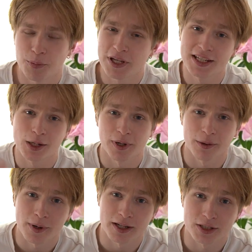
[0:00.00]
Basically when
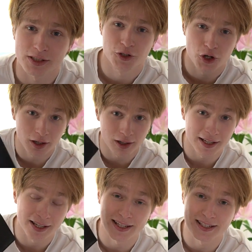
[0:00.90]
I was journaling